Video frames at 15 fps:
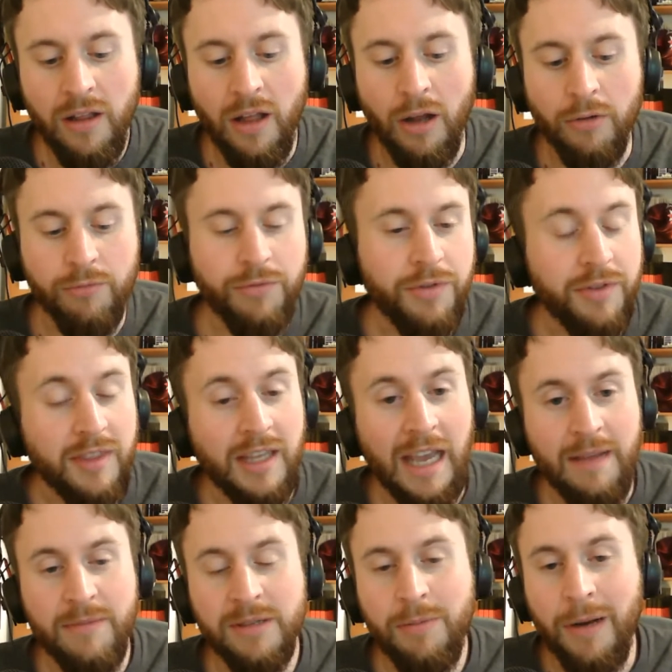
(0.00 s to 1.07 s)
The
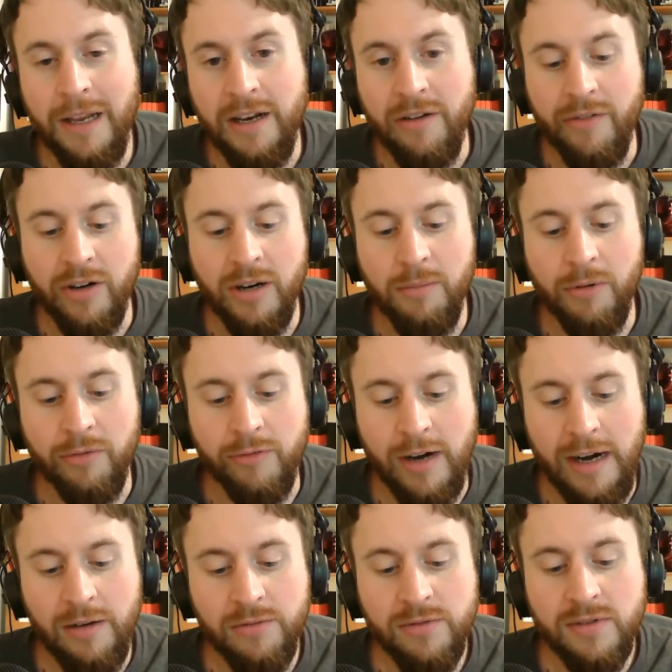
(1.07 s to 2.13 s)
game is played over a number of
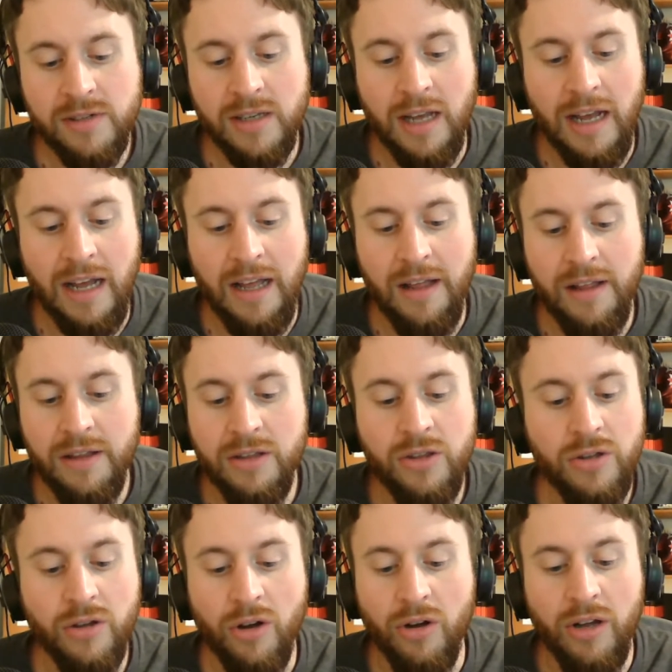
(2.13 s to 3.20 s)
rounds,
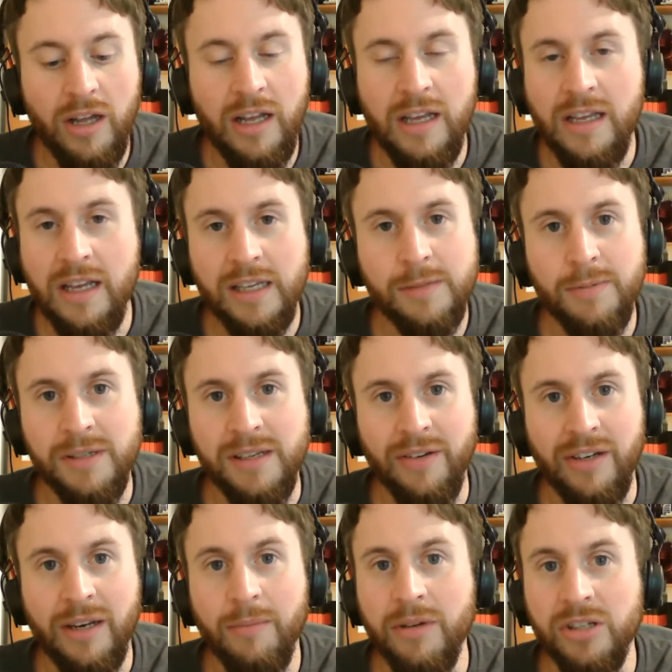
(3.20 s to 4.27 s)
not a
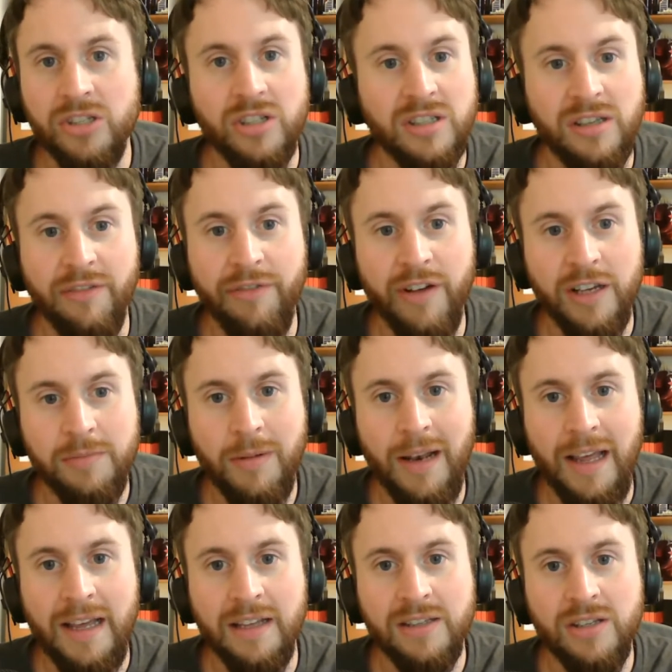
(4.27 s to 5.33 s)
specific number. It's just the first
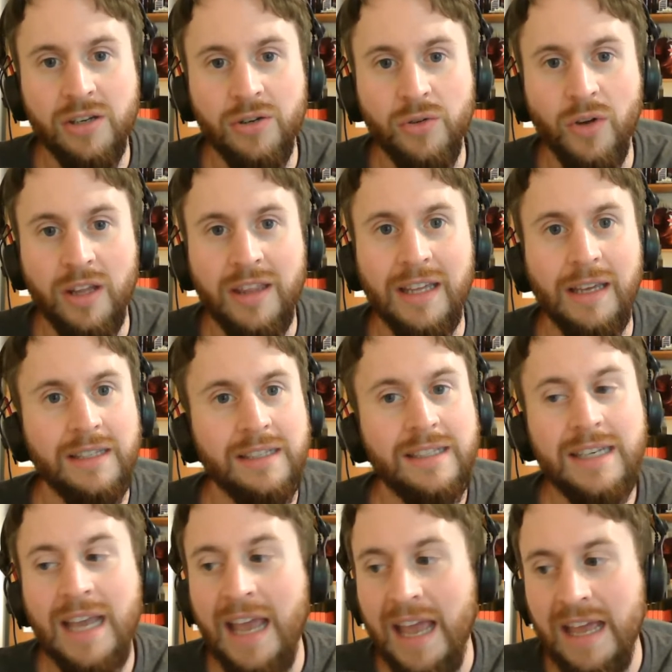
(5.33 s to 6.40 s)
player to, I think it's
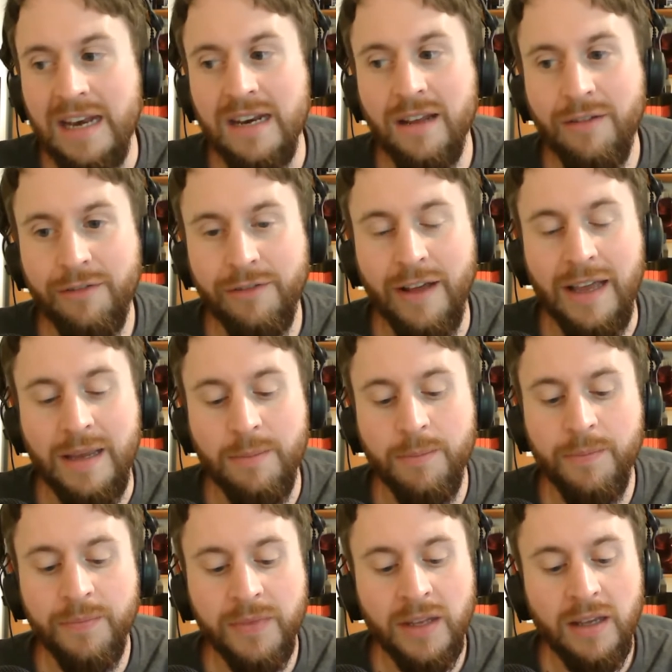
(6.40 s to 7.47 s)
10 fame.
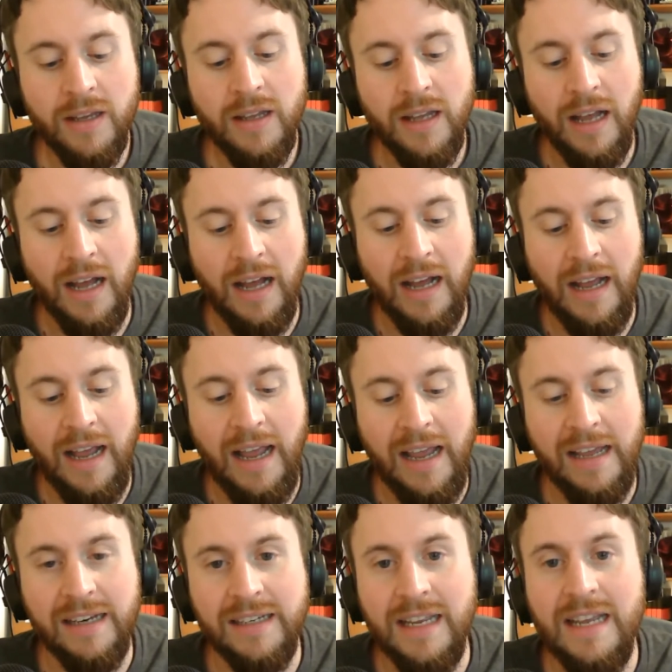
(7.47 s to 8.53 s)

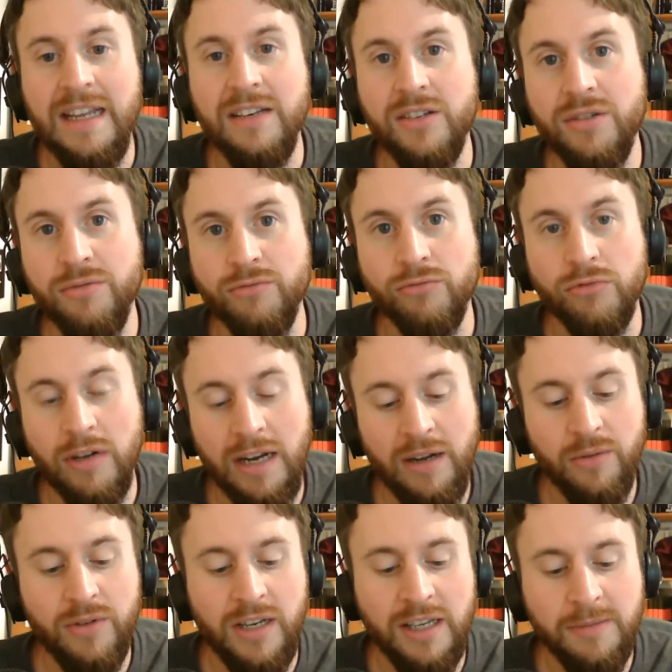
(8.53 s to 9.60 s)
And each
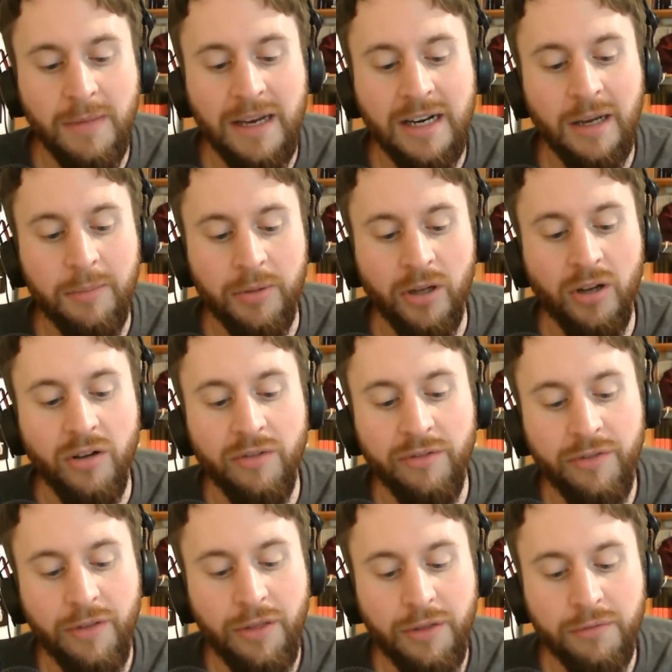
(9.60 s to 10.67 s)
round is made up
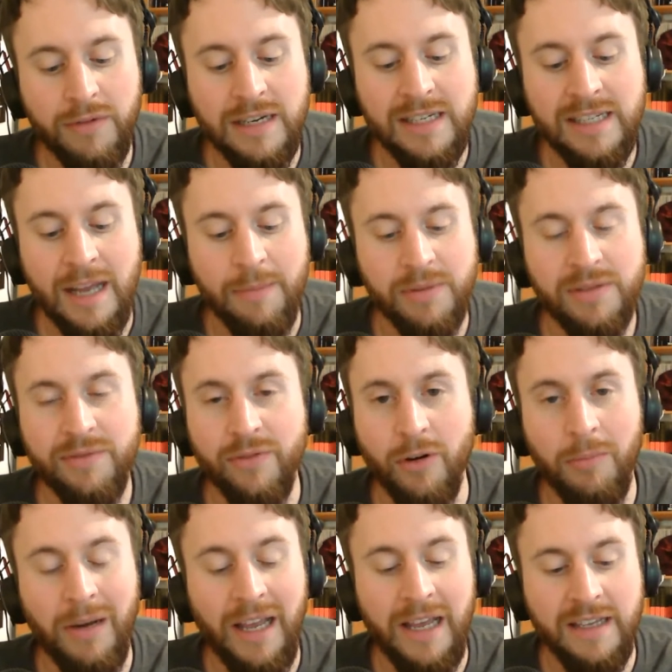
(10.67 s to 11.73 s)
of 3 steps for a
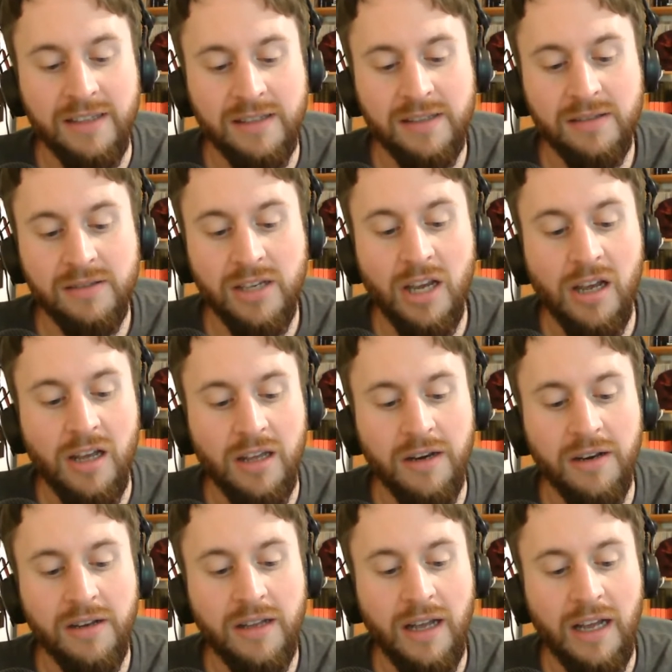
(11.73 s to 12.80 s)
player's
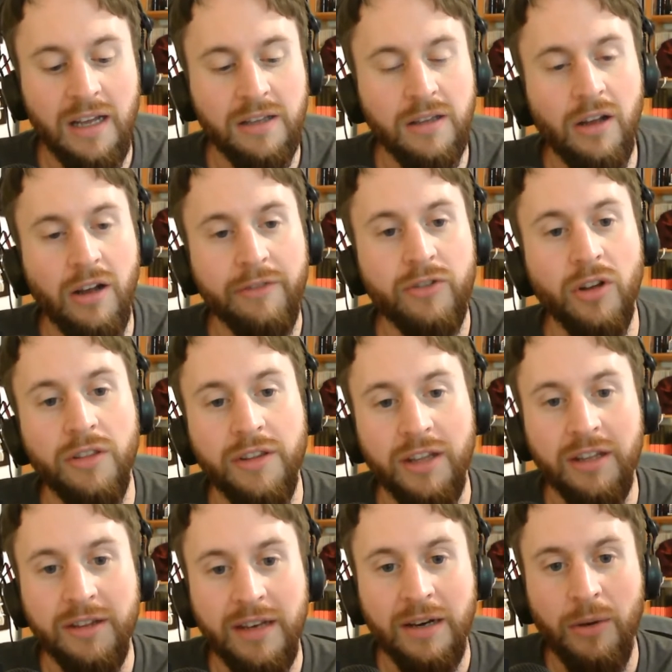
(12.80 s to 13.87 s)
turn. I've got
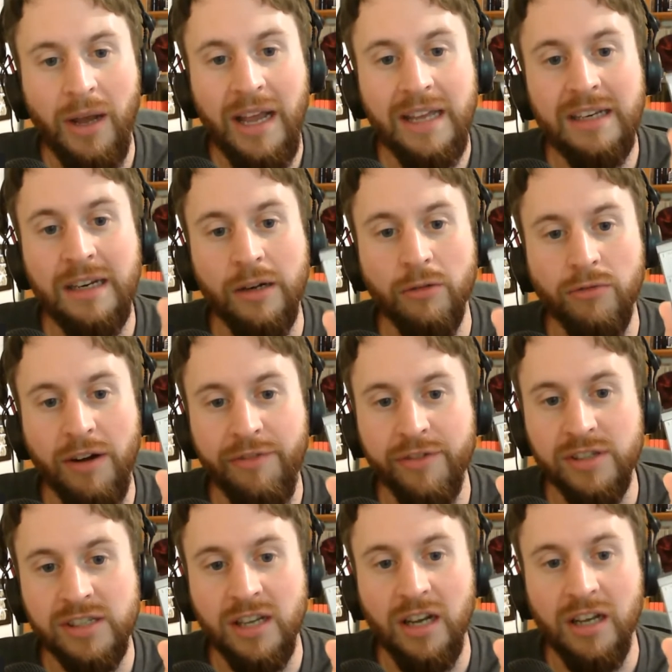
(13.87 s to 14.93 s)
the little handy little
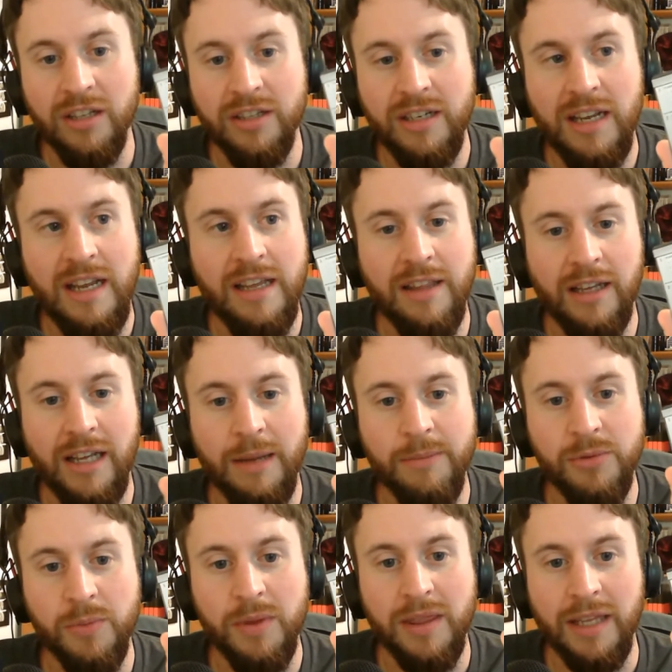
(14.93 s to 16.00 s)
reference card here that
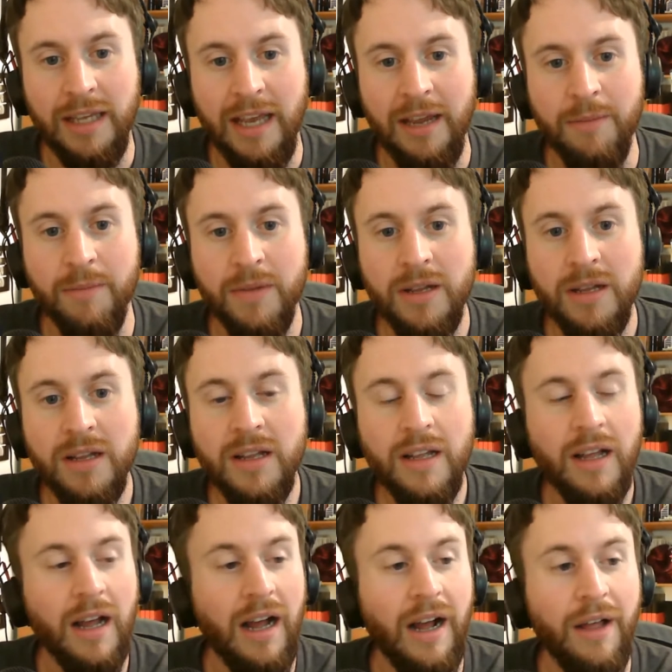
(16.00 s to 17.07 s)
comes with the game
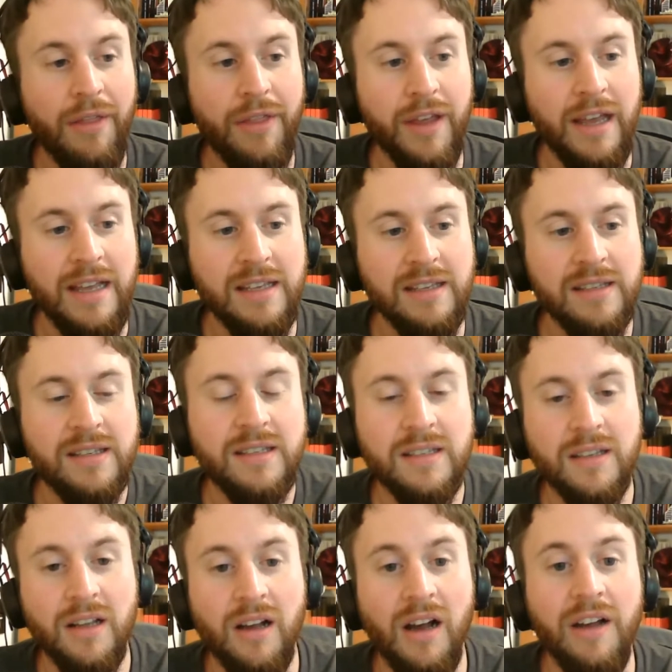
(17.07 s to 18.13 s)
that is,
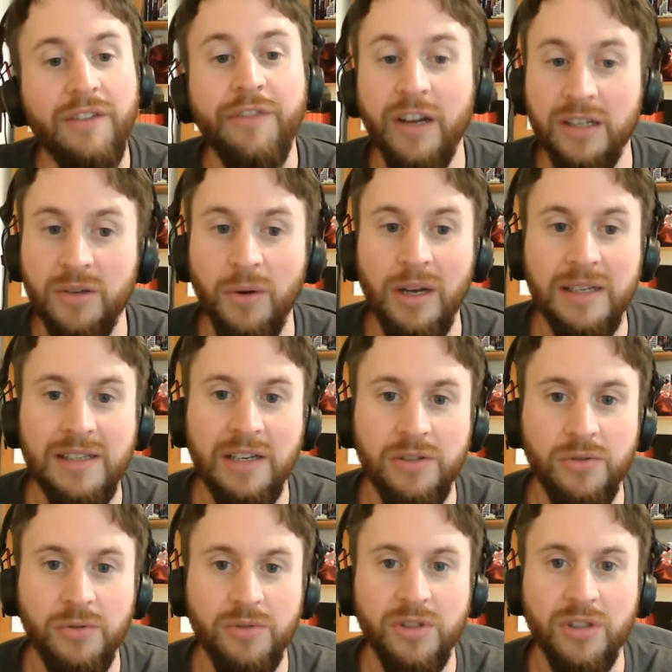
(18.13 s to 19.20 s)
I find, quite
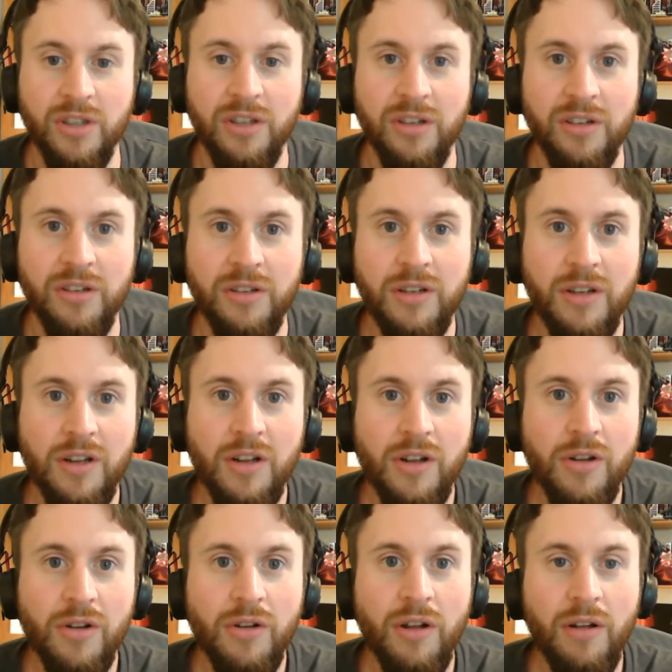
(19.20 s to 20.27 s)
essential to
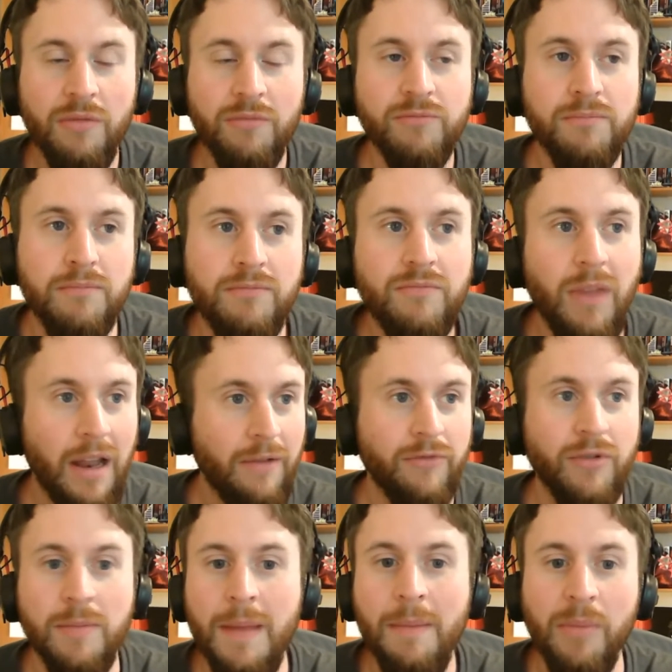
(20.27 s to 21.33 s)

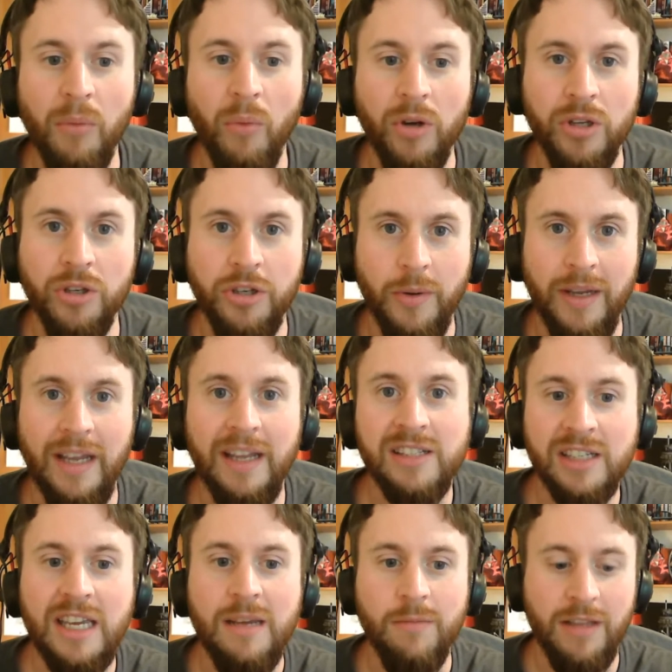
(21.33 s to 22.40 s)
remember what you're doing and
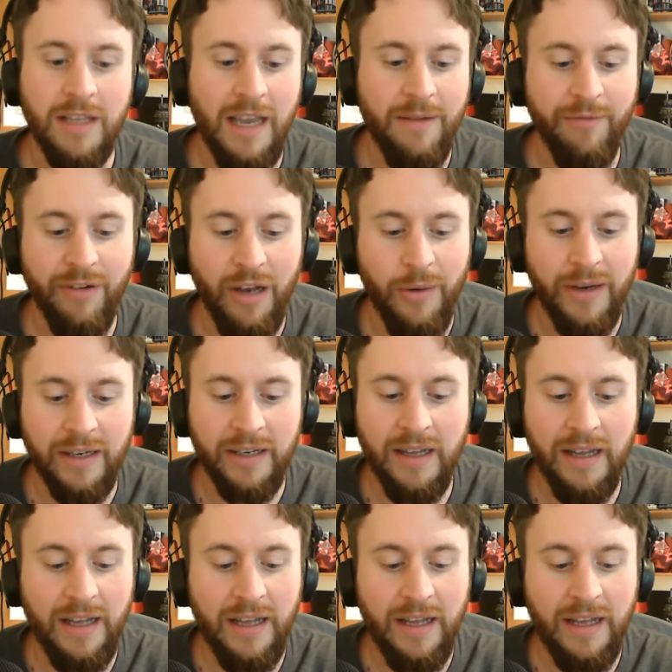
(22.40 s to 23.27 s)
to keep the game flowing.